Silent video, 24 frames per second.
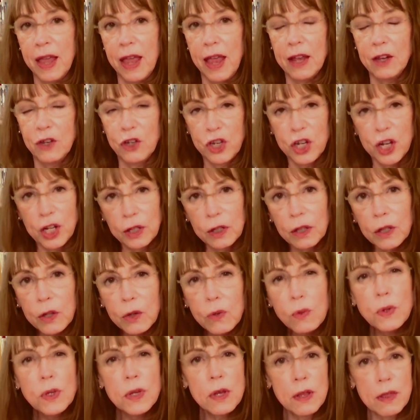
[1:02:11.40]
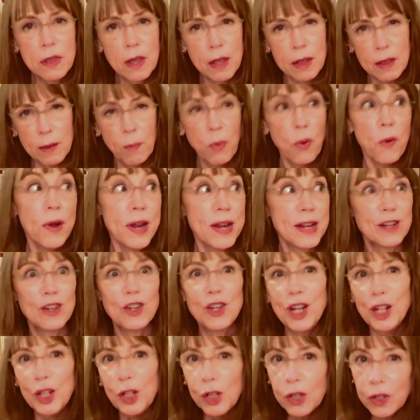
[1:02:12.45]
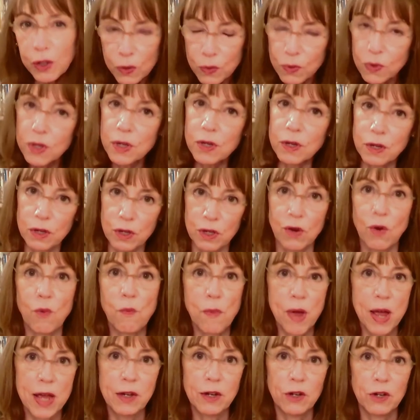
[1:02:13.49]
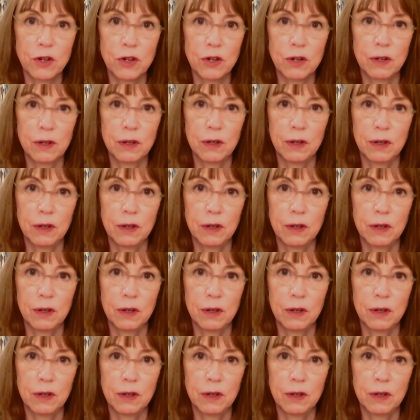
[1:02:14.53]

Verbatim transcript: And she loses, then the point is she loses so much.